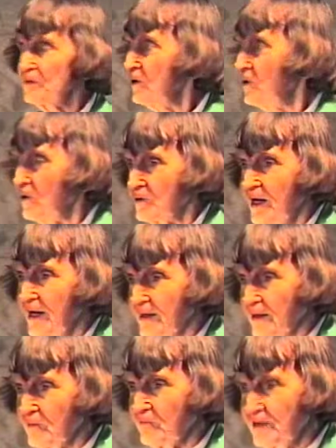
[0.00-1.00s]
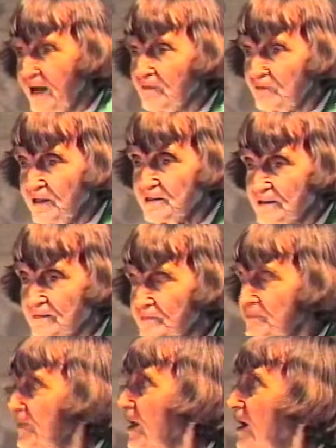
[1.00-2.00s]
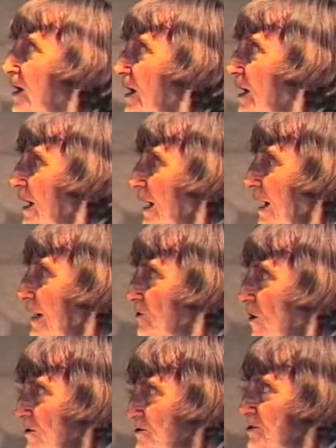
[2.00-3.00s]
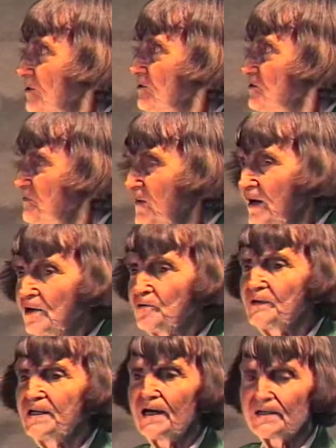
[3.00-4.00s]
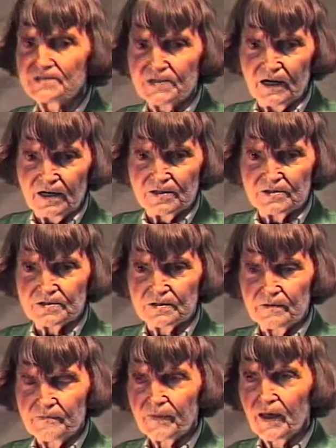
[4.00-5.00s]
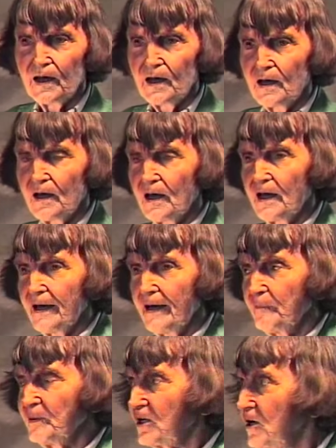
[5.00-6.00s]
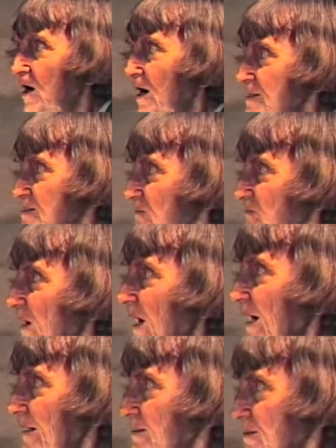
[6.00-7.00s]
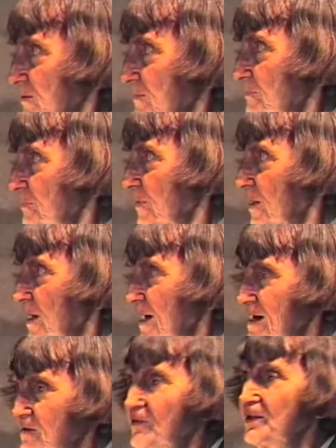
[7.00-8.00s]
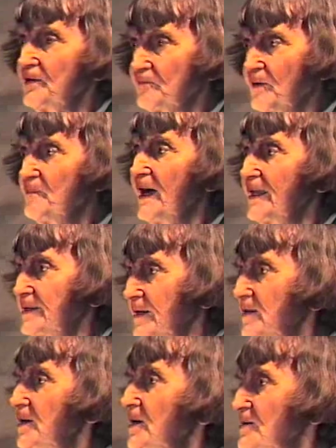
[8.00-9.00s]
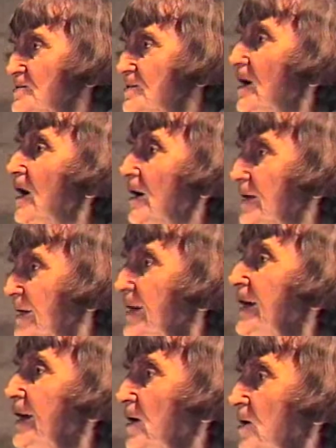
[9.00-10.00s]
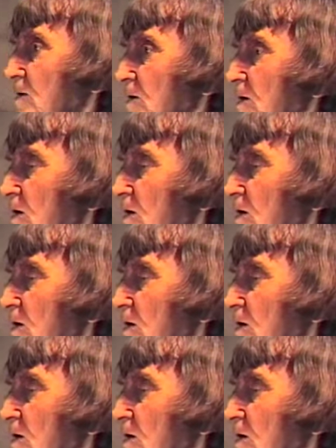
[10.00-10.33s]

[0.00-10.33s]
for the whole day for that reason. And also, it's filled with enzymes because the fact everything fermented is the key